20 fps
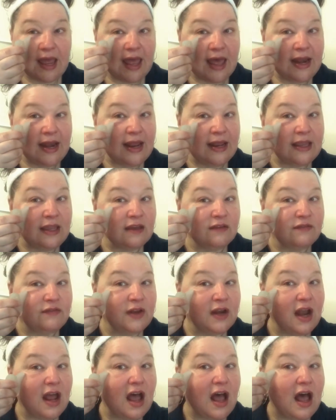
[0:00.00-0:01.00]
and I give
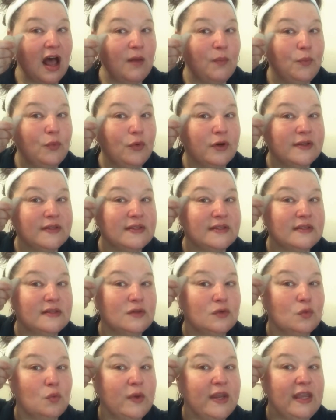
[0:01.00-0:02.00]
an upward
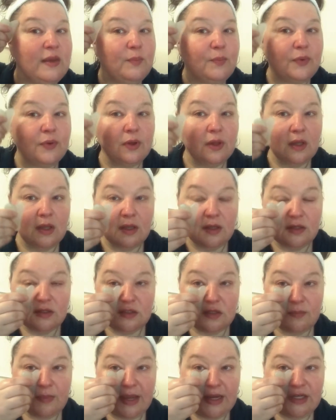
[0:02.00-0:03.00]
sweep
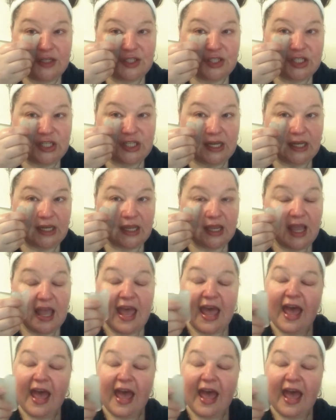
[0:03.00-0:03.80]
to my cheek.